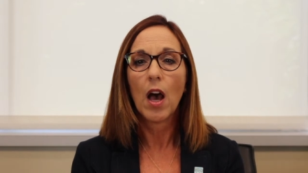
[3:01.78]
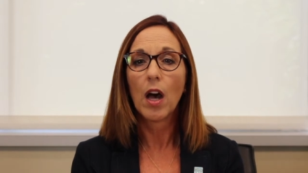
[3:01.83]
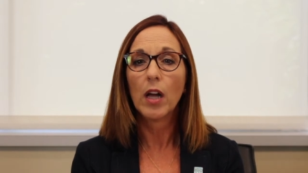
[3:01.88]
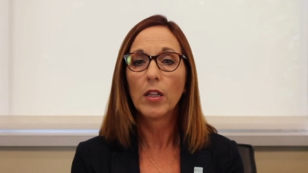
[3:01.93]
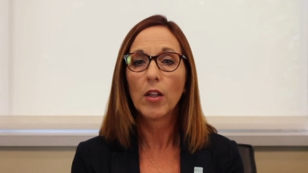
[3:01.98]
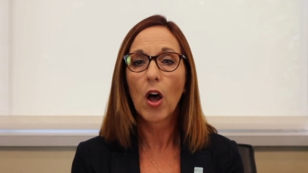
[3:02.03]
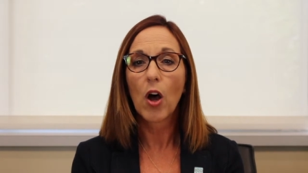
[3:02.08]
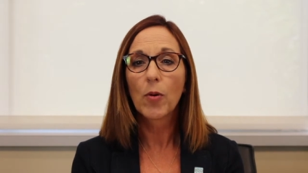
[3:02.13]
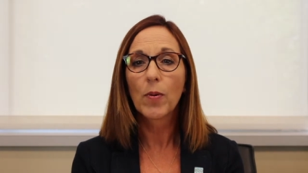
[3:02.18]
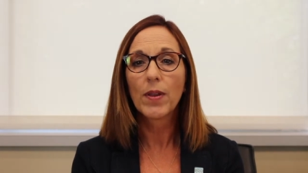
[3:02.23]

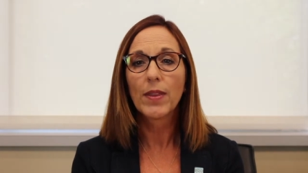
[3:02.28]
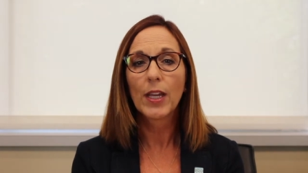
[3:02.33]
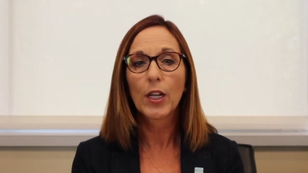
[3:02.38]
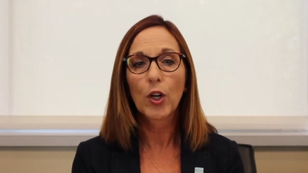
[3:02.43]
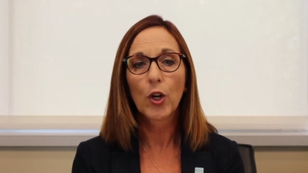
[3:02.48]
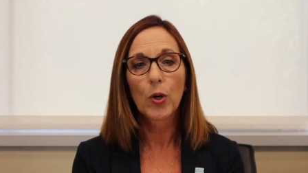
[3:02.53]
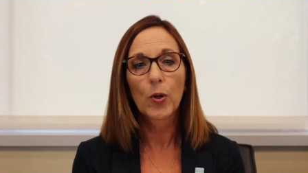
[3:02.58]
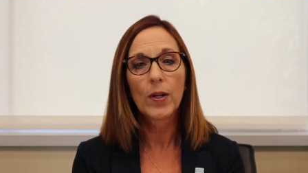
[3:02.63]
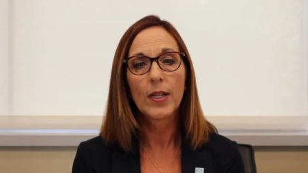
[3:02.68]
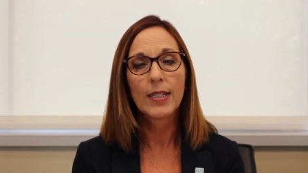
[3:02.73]
along with a
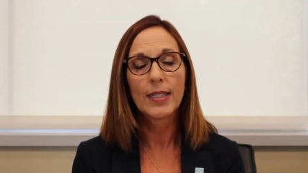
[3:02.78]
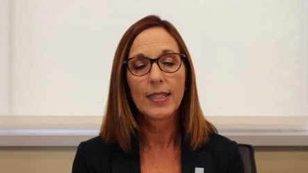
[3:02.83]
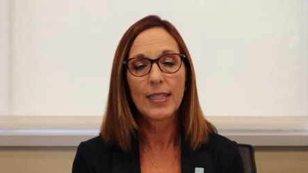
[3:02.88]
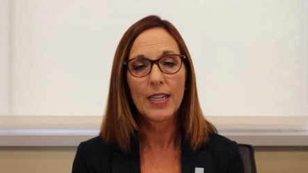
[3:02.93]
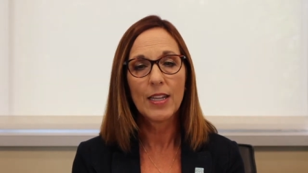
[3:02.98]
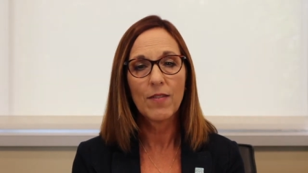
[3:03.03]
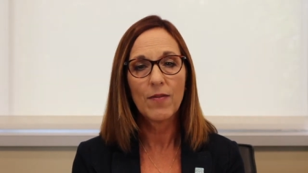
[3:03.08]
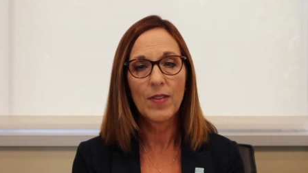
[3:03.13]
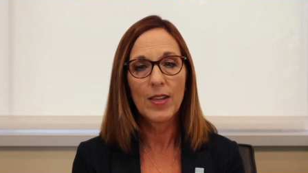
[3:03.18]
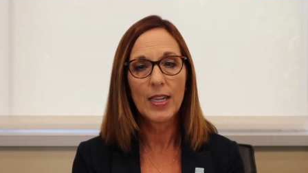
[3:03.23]
current
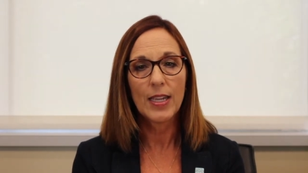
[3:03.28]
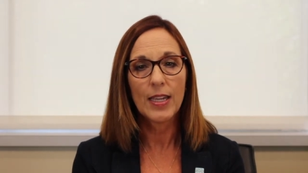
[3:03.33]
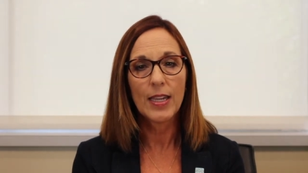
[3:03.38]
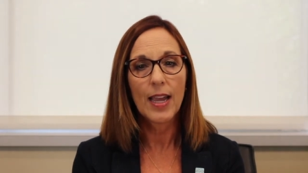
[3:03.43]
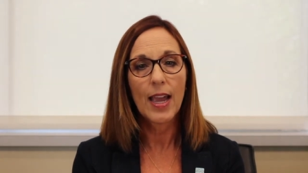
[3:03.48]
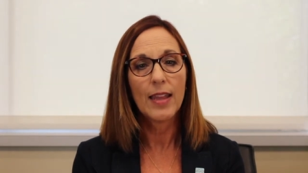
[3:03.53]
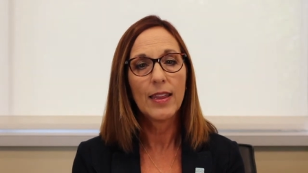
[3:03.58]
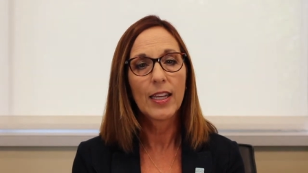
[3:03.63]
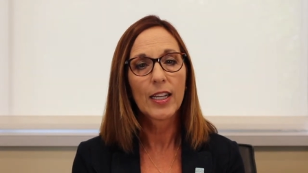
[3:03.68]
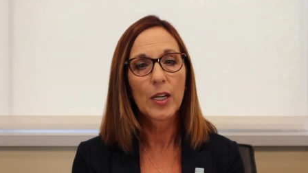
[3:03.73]

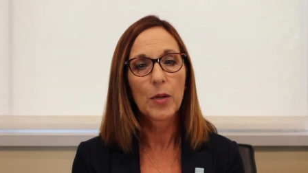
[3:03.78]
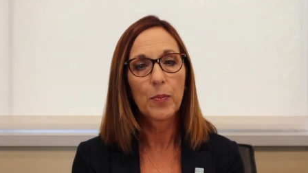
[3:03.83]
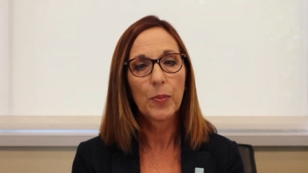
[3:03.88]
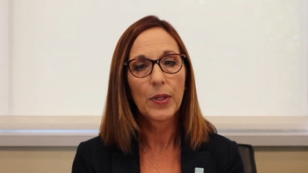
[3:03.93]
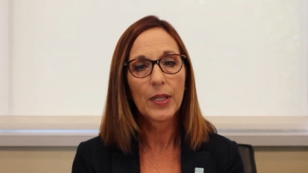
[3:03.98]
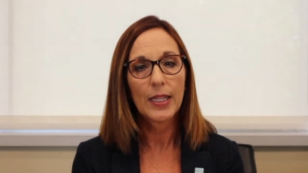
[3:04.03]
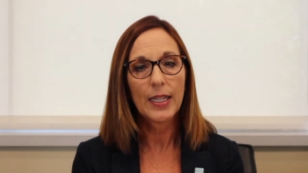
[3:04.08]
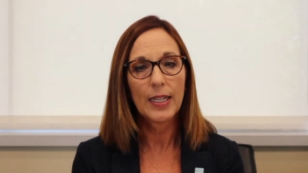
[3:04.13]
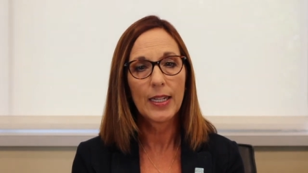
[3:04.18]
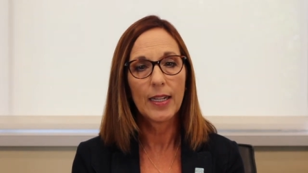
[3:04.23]
CV and the
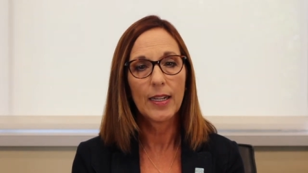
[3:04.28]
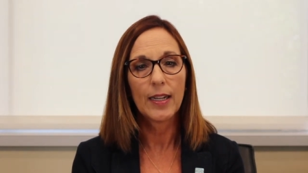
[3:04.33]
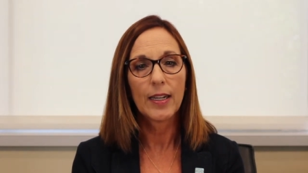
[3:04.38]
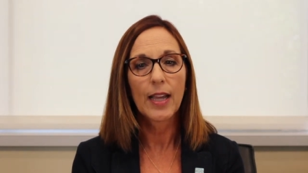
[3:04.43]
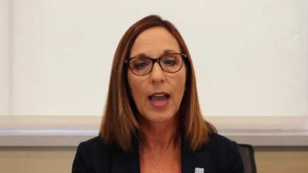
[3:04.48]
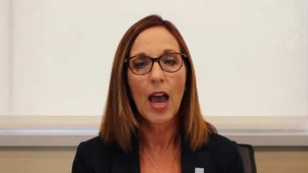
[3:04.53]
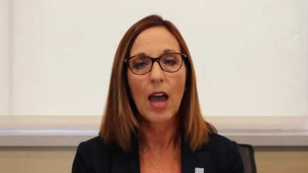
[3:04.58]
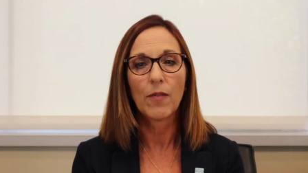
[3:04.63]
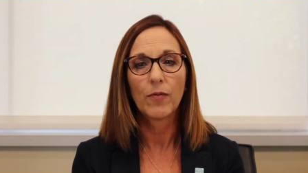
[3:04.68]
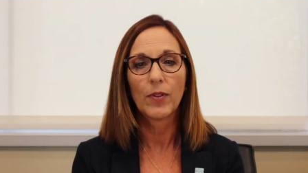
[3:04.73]
completed
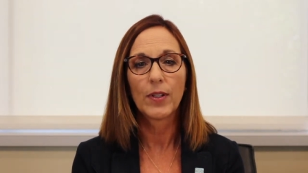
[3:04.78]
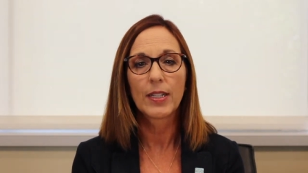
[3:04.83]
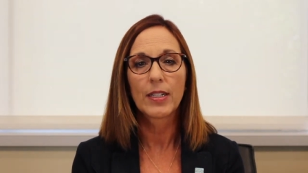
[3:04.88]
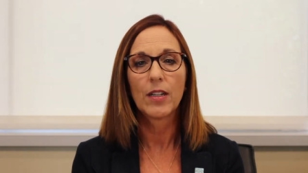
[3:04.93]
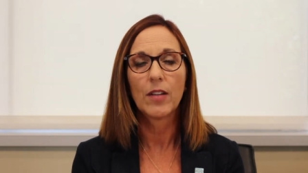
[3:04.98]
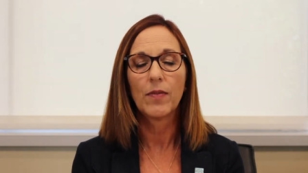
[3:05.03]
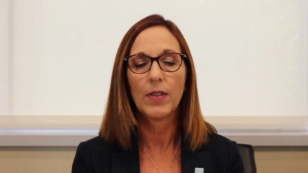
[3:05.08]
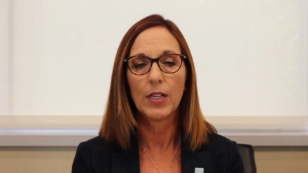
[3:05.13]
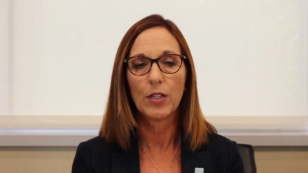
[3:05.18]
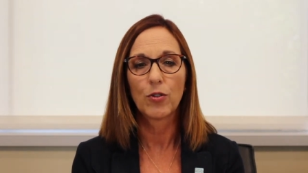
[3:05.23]

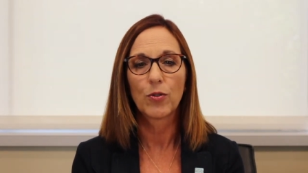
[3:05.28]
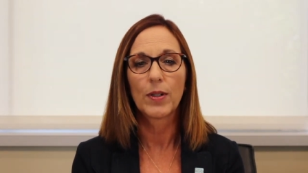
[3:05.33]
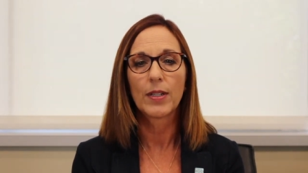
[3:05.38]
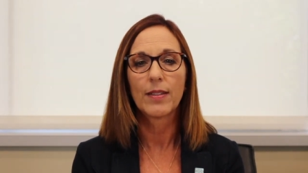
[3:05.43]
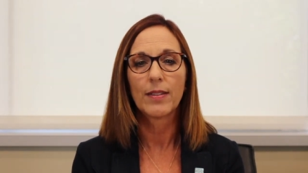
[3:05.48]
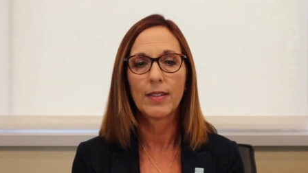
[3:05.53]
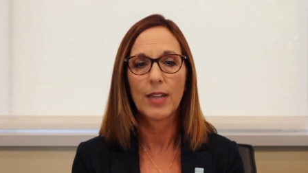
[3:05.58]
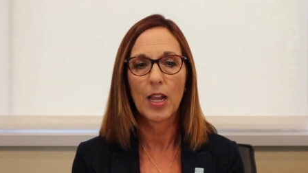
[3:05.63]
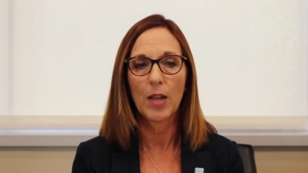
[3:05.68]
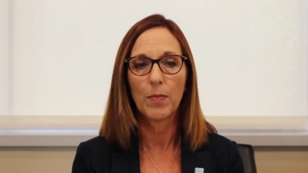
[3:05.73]
conflict of
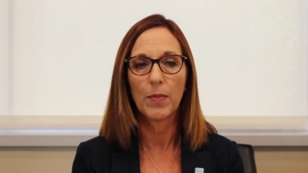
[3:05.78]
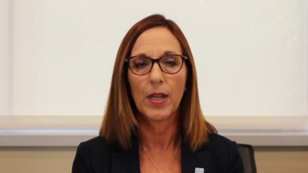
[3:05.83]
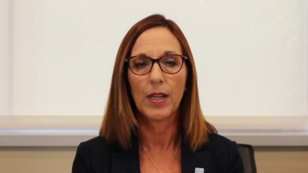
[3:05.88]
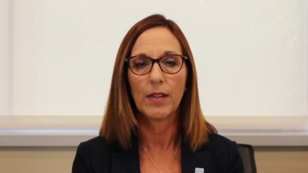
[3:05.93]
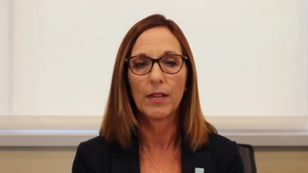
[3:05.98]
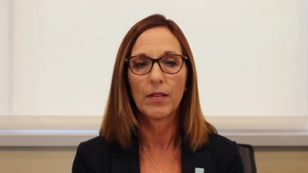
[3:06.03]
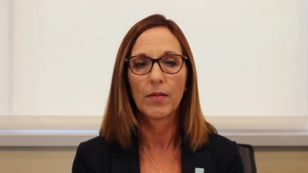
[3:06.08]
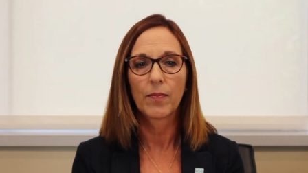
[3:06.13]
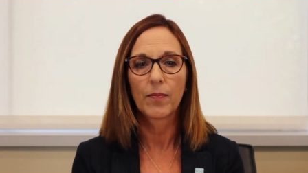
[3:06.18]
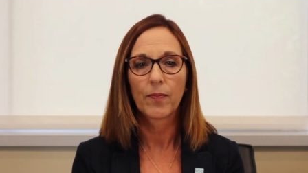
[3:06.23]
interest statement.